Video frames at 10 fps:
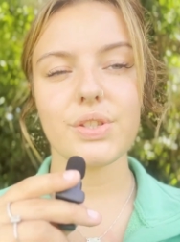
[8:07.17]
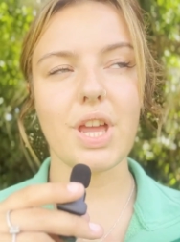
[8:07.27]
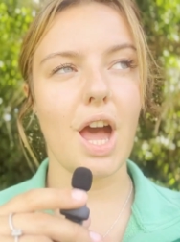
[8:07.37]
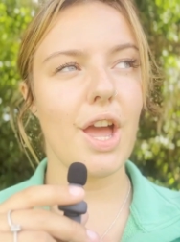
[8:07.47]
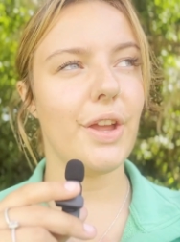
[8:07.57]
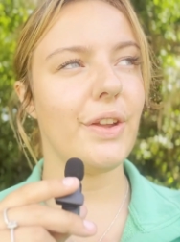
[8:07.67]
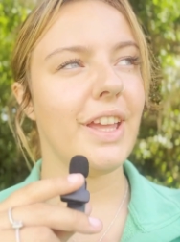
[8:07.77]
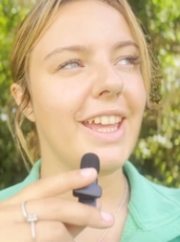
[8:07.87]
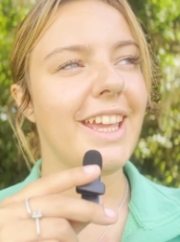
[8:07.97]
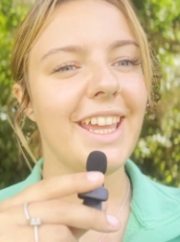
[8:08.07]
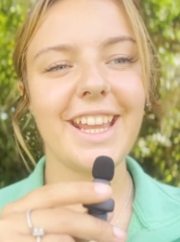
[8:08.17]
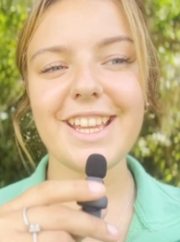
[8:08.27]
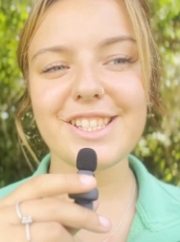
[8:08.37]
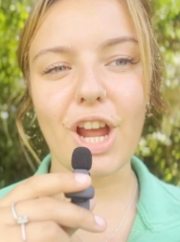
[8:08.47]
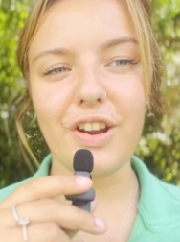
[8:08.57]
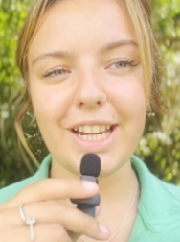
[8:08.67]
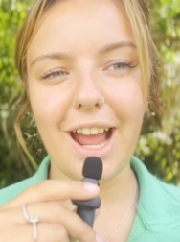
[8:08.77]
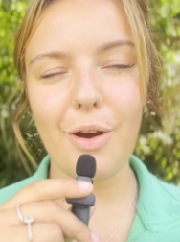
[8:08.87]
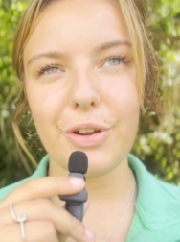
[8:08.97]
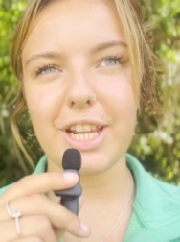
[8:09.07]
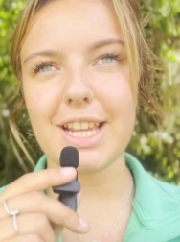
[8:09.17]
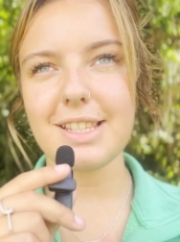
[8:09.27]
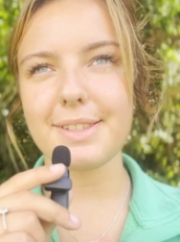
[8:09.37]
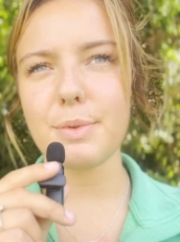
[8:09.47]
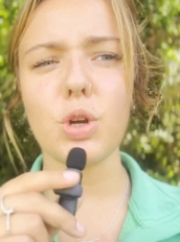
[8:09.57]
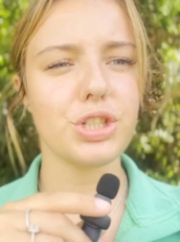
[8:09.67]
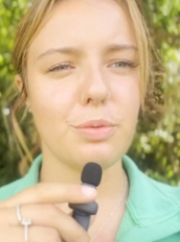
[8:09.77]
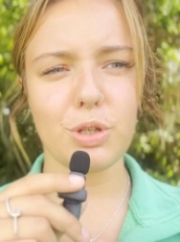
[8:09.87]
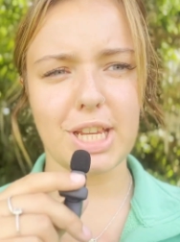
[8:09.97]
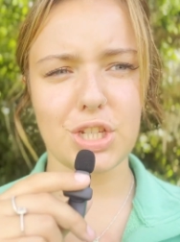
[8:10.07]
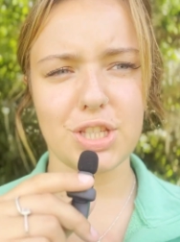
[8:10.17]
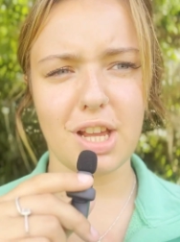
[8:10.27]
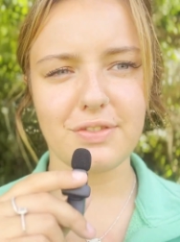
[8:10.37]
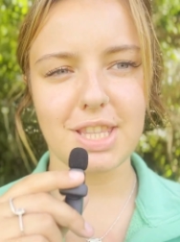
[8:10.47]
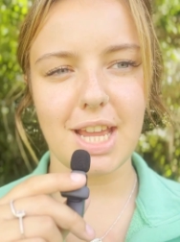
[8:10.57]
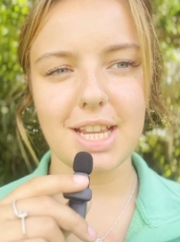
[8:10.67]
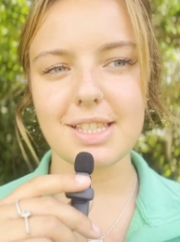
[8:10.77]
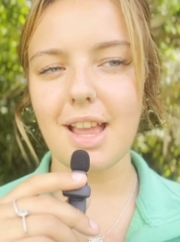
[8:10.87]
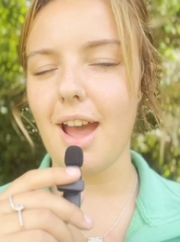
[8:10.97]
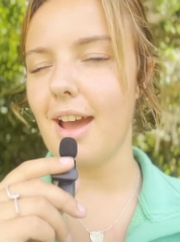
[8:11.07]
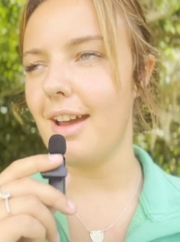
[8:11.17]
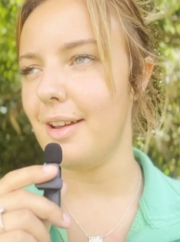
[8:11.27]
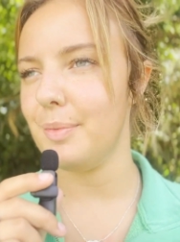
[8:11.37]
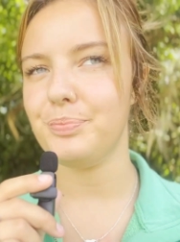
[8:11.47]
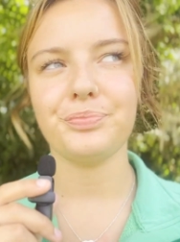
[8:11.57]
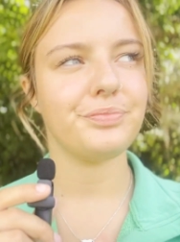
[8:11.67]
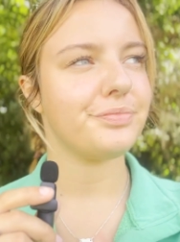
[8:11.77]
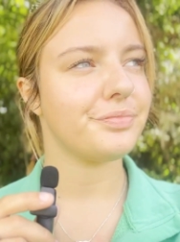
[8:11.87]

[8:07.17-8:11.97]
So he is currently out on his. We've got two more sessions after this. Um,